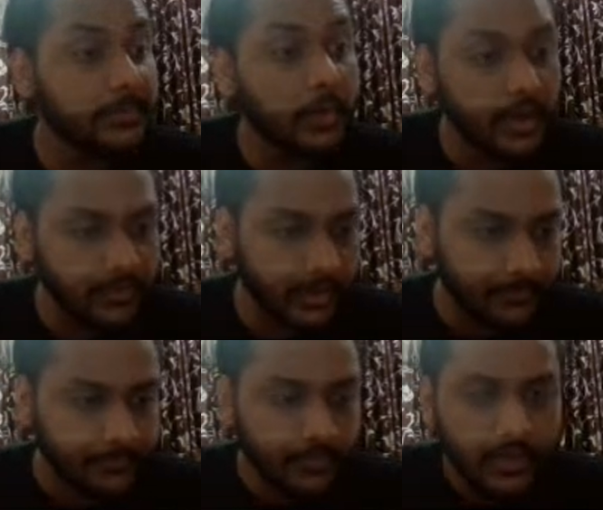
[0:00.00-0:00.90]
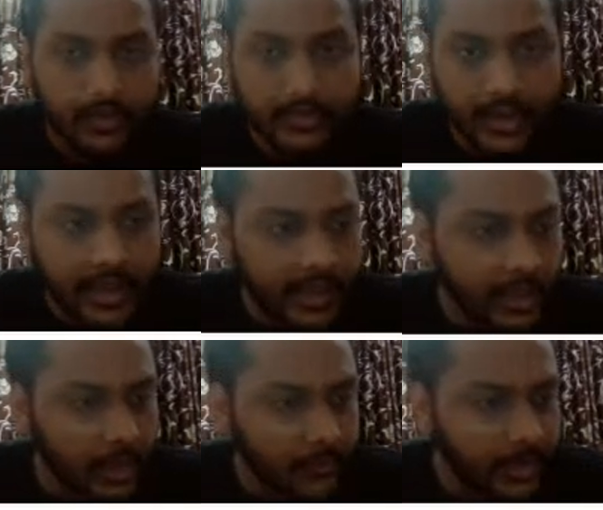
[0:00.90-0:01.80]
Aapko given hai. The
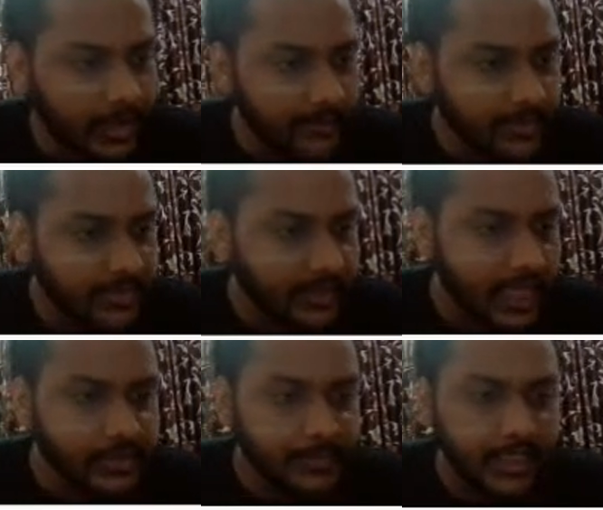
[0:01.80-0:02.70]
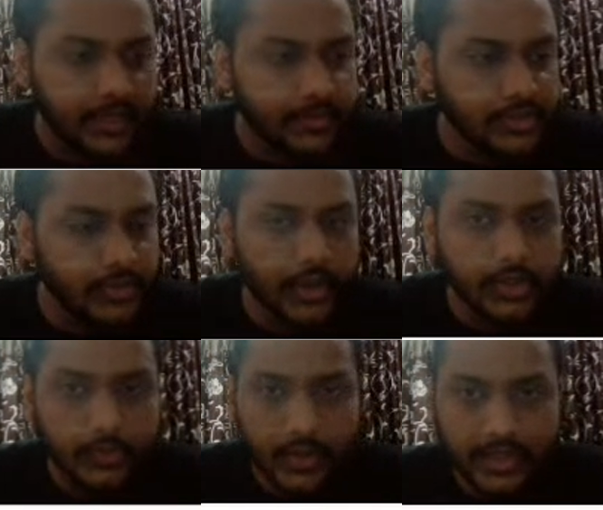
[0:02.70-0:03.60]
angle of elevation has been given to you
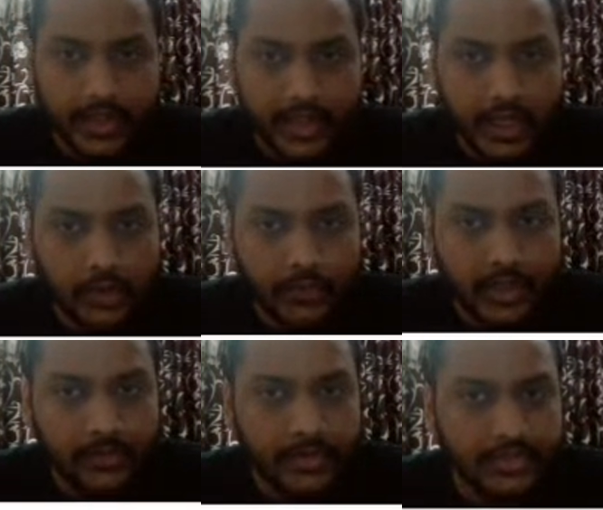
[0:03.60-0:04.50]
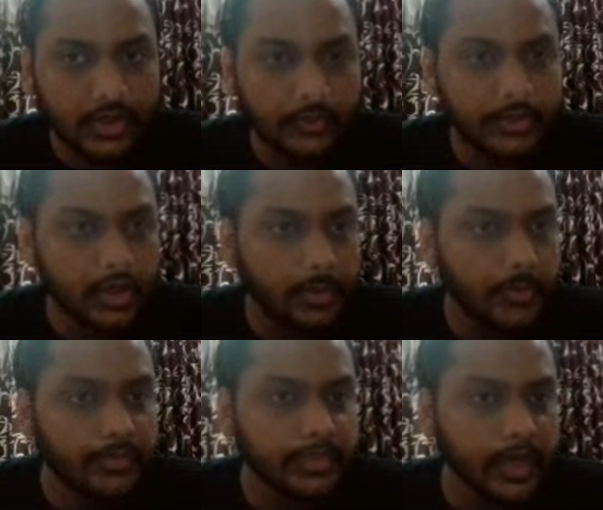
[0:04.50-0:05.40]
as what? The angle of elevation of the top
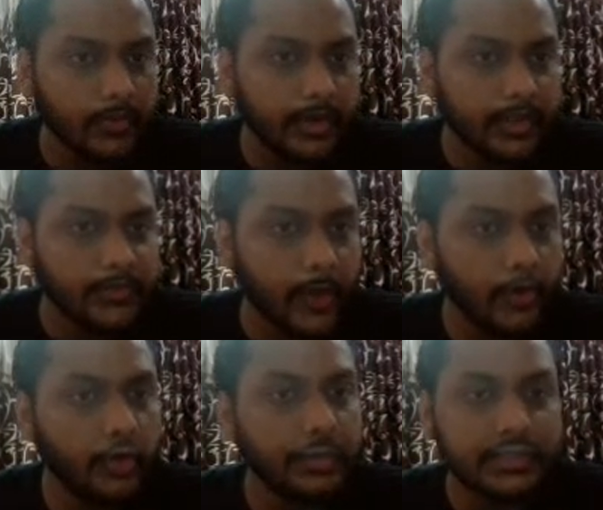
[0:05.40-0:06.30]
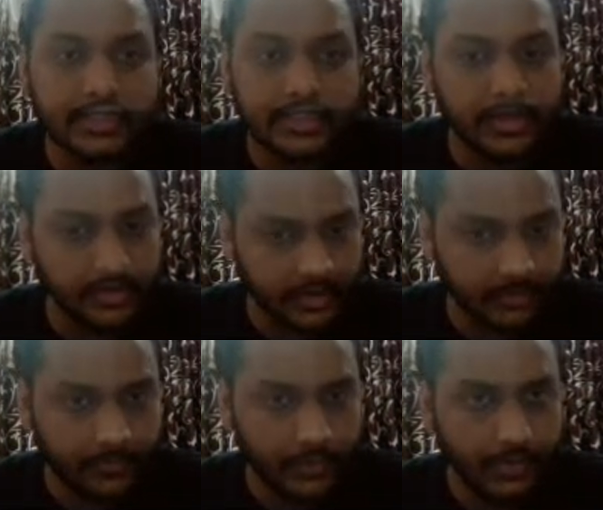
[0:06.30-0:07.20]
of the tower is found to be 60 degree.
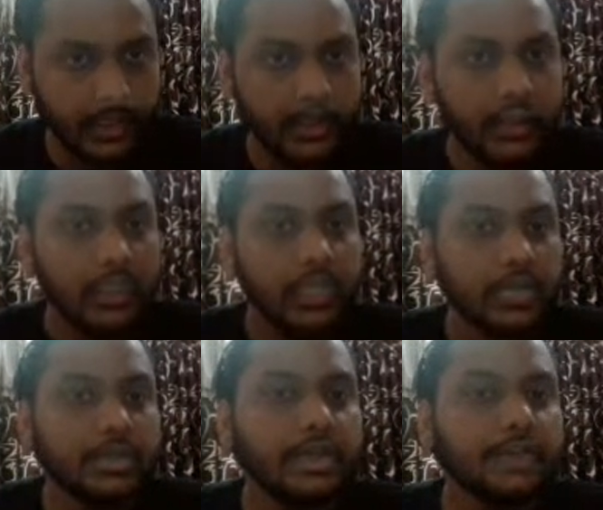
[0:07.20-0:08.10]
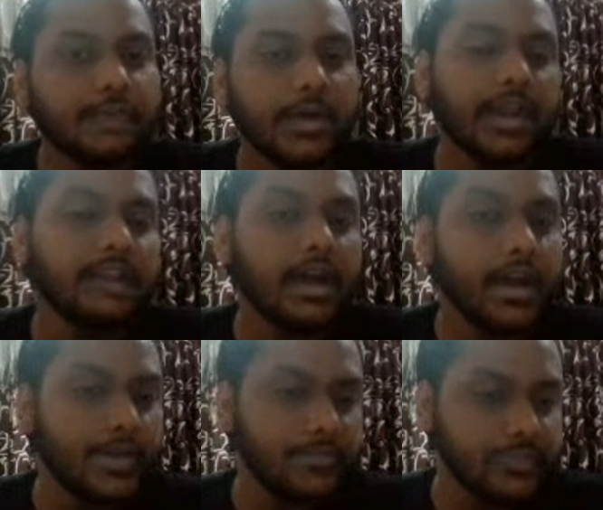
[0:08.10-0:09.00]
Okay, you need to find the
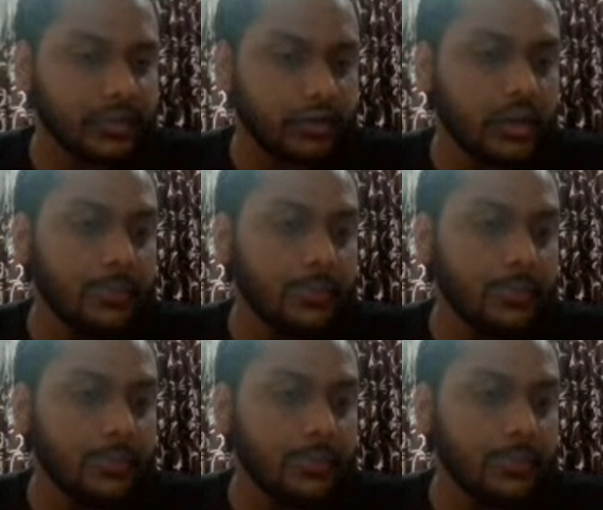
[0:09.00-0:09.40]
height of the tower.